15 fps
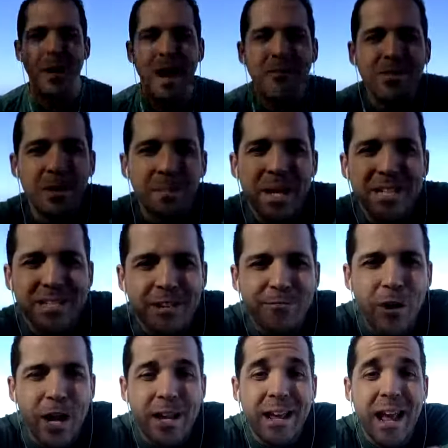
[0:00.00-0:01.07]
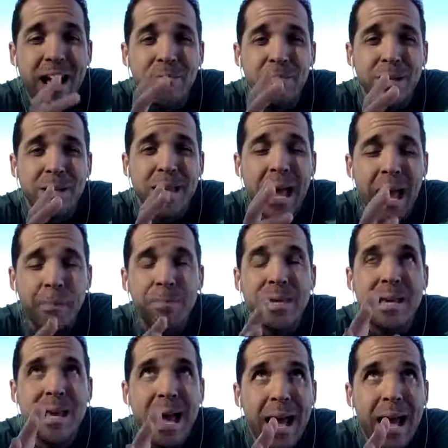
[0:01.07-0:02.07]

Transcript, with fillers: Have an amazing Friday. Happy, happy,